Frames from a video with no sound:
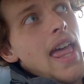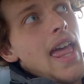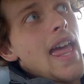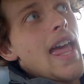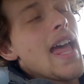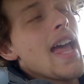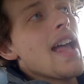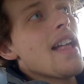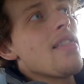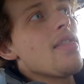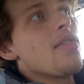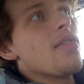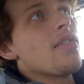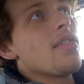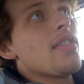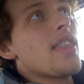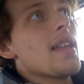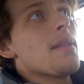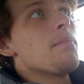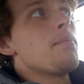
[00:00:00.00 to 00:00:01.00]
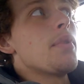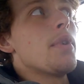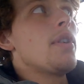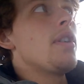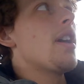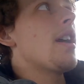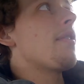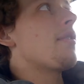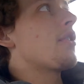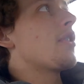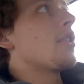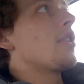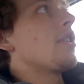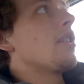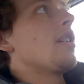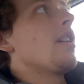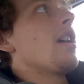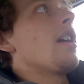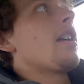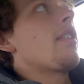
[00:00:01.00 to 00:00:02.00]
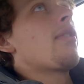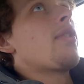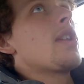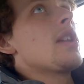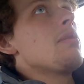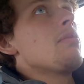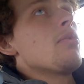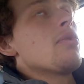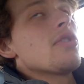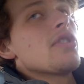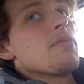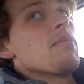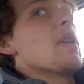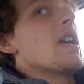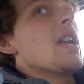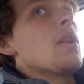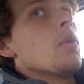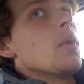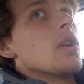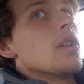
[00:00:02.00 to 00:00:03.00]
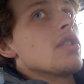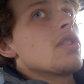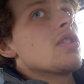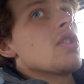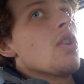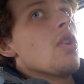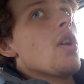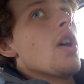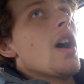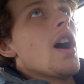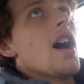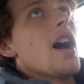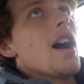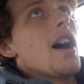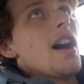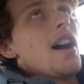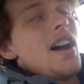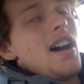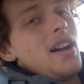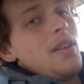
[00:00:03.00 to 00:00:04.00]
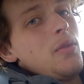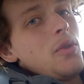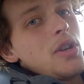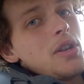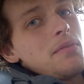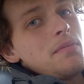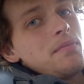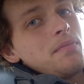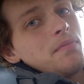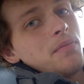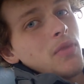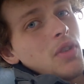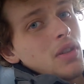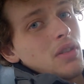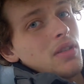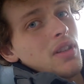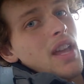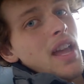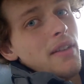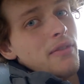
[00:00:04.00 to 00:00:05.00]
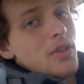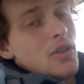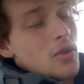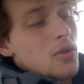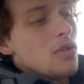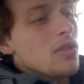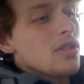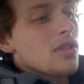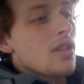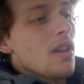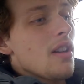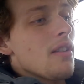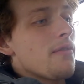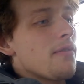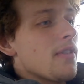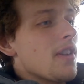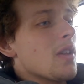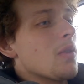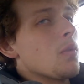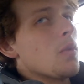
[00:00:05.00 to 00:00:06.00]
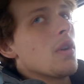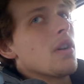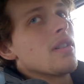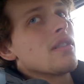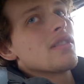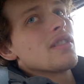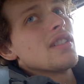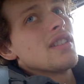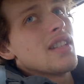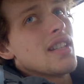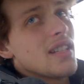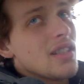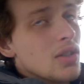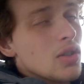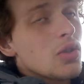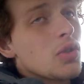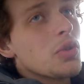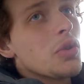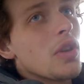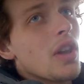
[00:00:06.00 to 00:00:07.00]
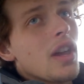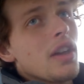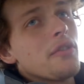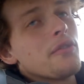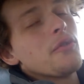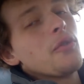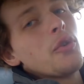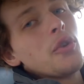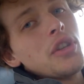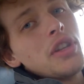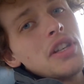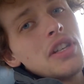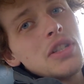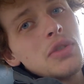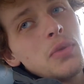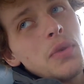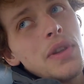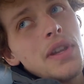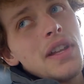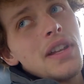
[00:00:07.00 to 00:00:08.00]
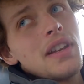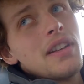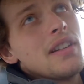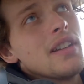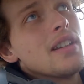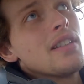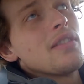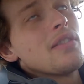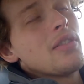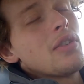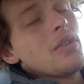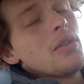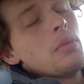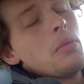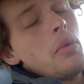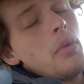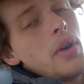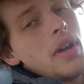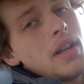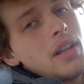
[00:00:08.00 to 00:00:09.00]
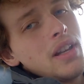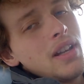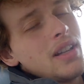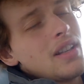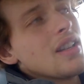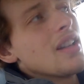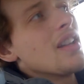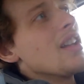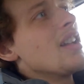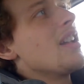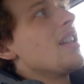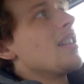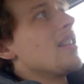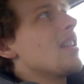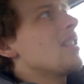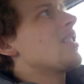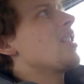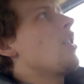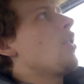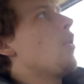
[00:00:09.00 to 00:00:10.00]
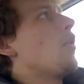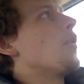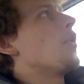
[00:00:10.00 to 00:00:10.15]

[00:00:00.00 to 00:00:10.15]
and then buy after like three months better ones. So I want to have the good stuff at once and then do like four years with it and then throw them away. Like that's how it